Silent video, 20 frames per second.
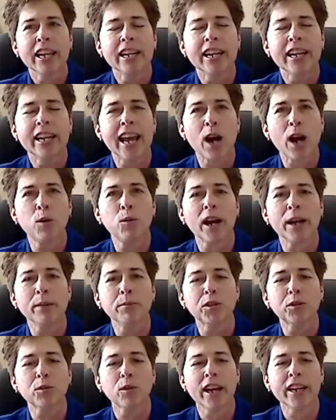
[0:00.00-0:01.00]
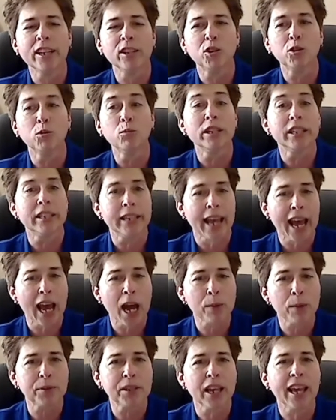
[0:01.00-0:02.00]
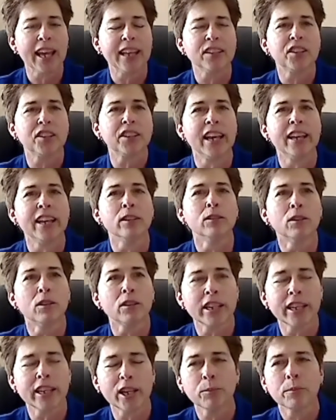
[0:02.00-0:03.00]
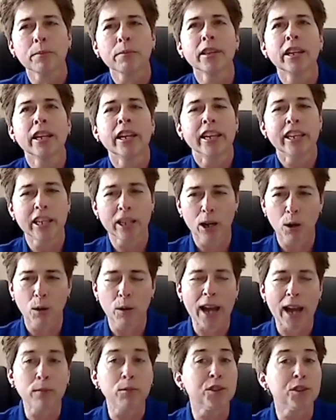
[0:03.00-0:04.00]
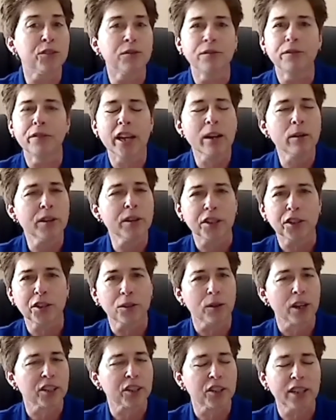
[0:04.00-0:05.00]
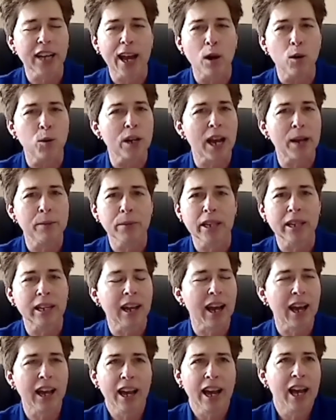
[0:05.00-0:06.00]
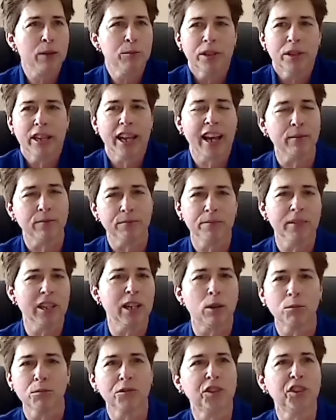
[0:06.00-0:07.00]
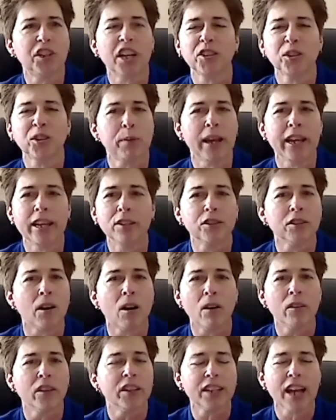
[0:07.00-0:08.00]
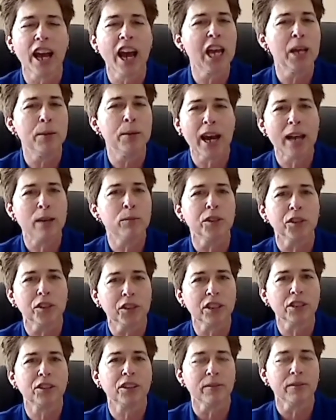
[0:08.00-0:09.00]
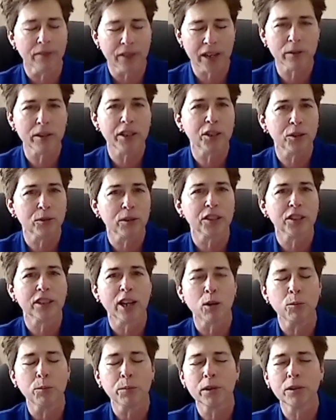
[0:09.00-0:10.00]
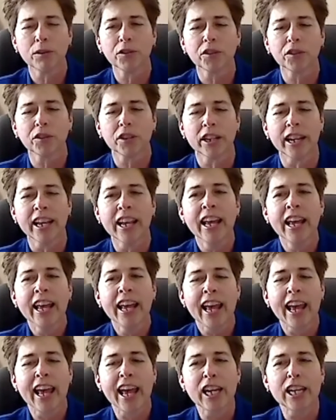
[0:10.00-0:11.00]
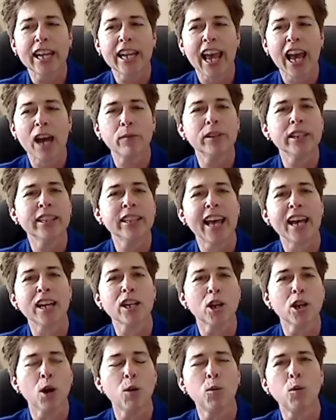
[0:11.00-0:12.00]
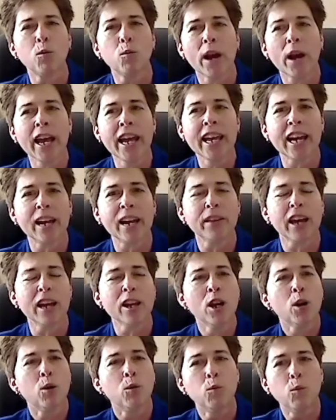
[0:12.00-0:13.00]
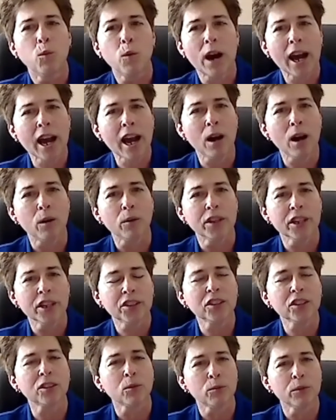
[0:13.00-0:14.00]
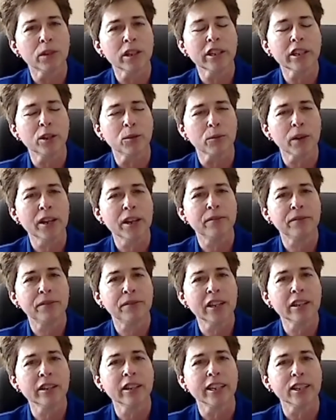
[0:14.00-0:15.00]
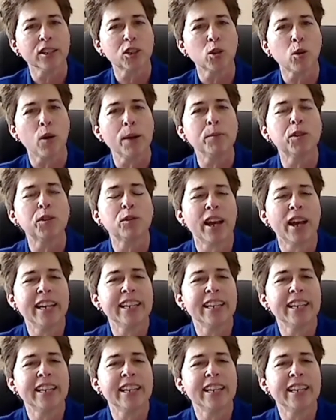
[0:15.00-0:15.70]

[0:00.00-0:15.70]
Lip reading: now I'm trying to adapt and saying, look at, I was very stressed out. I mean, I would have, chest pains all the time. I was just a very stressed out person. And having that go away, I thought, wow, this is a really great feeling. So I'm trying